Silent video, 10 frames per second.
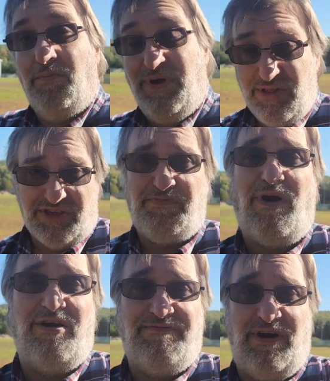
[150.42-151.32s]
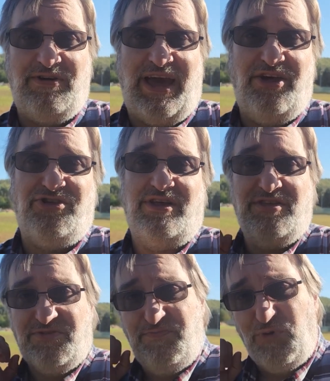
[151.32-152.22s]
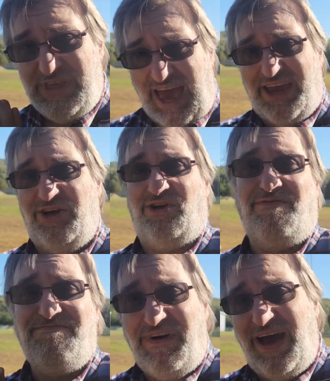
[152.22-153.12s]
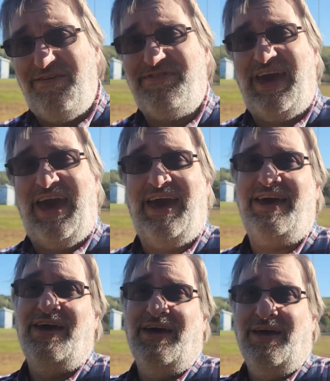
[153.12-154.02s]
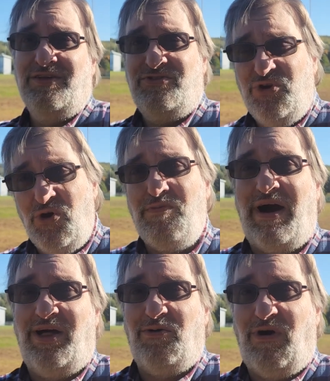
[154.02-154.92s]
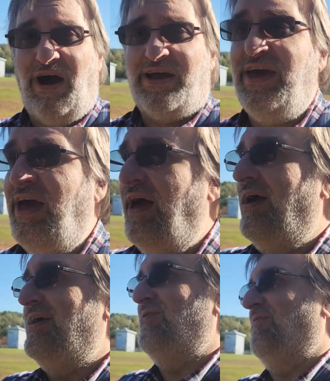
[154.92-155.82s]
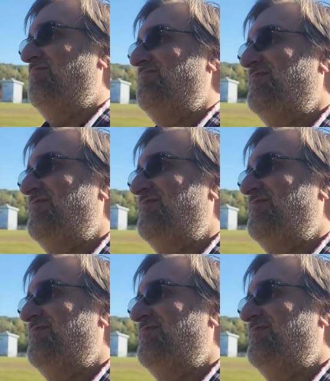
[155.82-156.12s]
Build a Spartan Foundation, Spooktacular 5K, 2-mile walk. You have